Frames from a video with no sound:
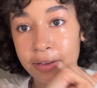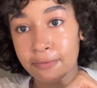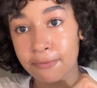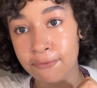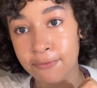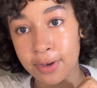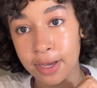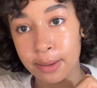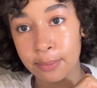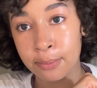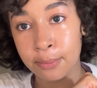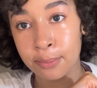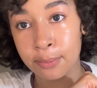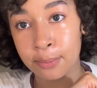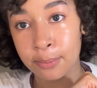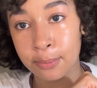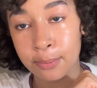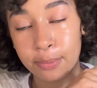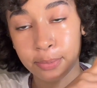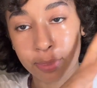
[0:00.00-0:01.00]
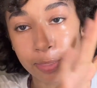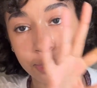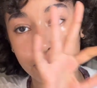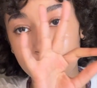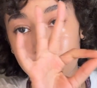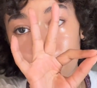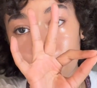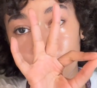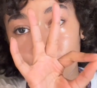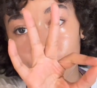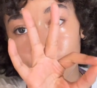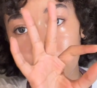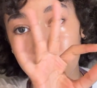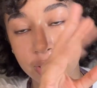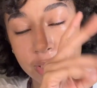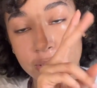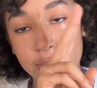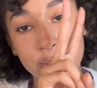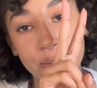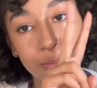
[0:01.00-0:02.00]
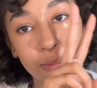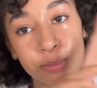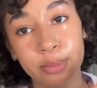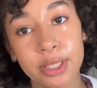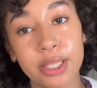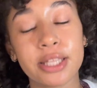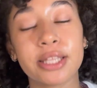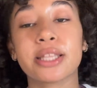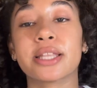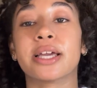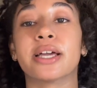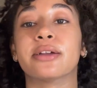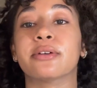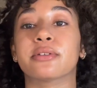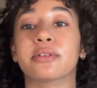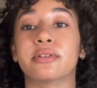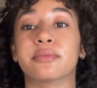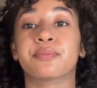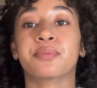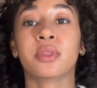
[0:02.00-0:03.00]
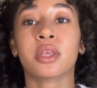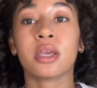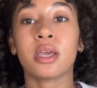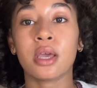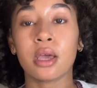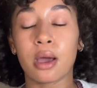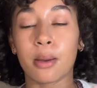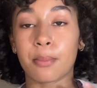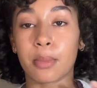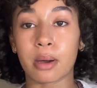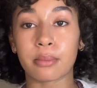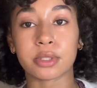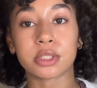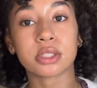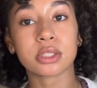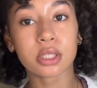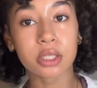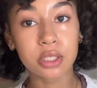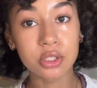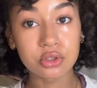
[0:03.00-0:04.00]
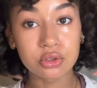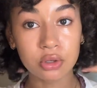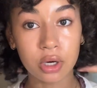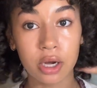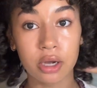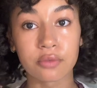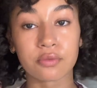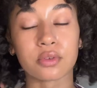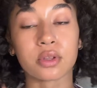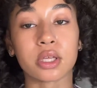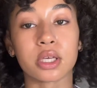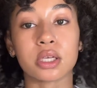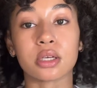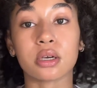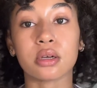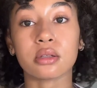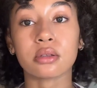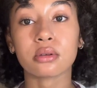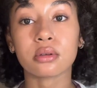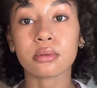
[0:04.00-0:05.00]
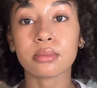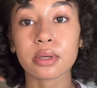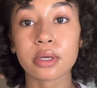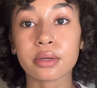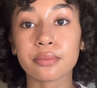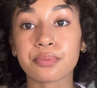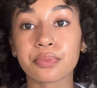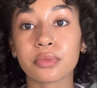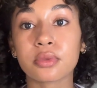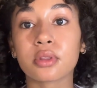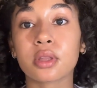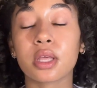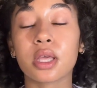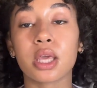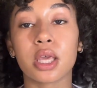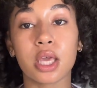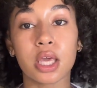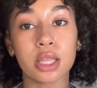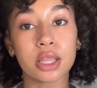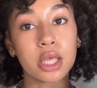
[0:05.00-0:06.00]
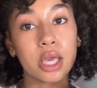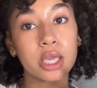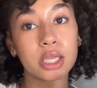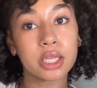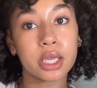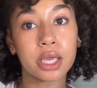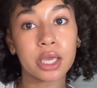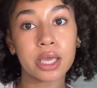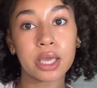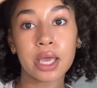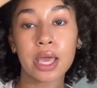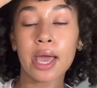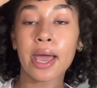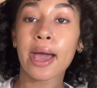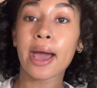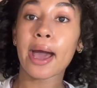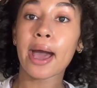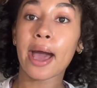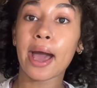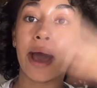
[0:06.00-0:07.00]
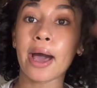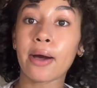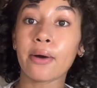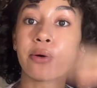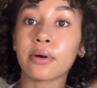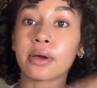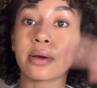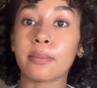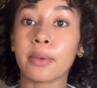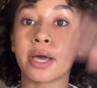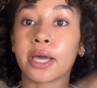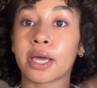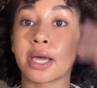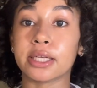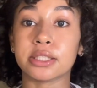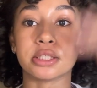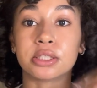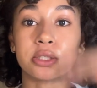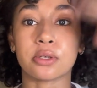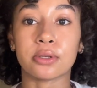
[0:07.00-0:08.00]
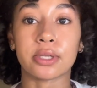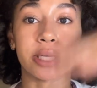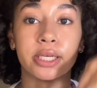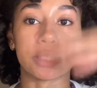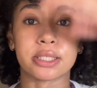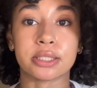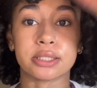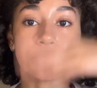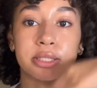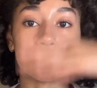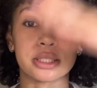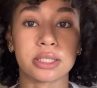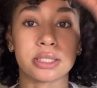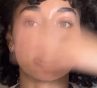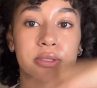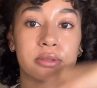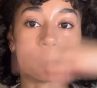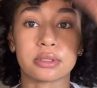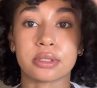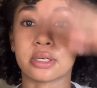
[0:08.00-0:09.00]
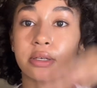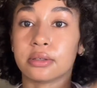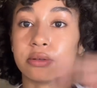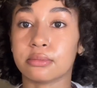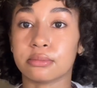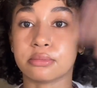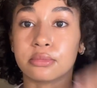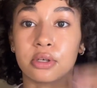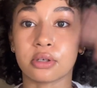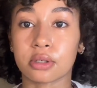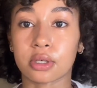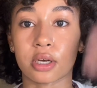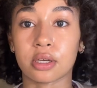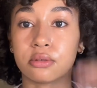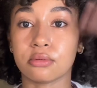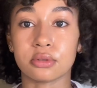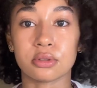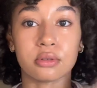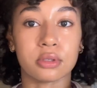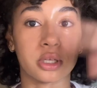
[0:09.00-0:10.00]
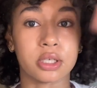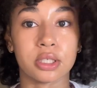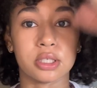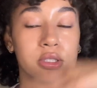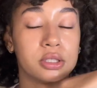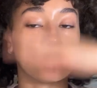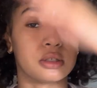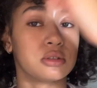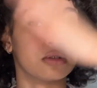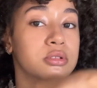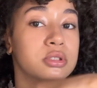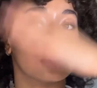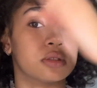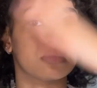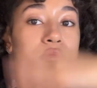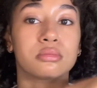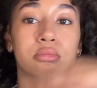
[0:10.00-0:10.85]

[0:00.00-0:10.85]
2 minutes, I don't know, but I'm gonna just let it dry for like a little bit, then I'll come back. I just go like this, like that's all you gotta do. All you gotta do is go like this, and then you're chill.